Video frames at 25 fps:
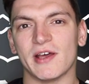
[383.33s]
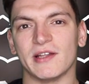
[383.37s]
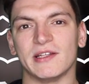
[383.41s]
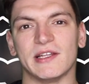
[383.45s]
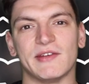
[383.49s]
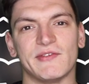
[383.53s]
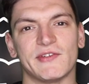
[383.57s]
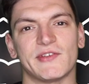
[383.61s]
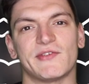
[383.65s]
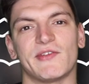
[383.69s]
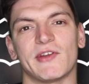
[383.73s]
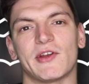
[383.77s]

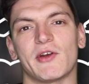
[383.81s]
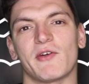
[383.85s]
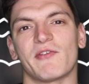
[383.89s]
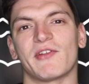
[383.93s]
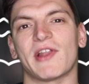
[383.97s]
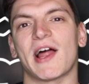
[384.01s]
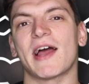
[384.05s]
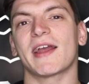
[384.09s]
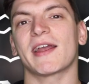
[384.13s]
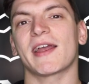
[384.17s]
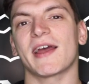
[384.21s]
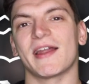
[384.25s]
leave this video a
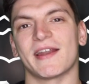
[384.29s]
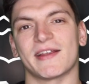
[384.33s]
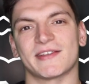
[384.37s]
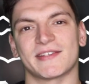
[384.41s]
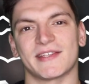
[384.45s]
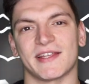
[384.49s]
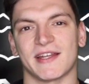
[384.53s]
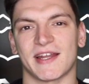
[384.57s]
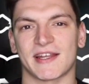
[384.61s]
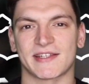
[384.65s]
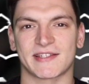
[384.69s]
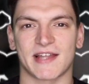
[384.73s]
like, and I'll
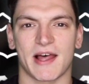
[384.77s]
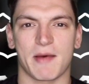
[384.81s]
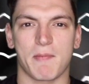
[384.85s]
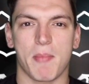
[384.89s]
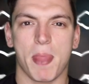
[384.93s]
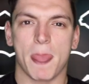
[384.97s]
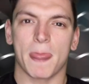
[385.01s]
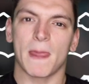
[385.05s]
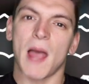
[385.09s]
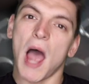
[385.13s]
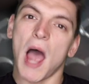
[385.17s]
see you next time.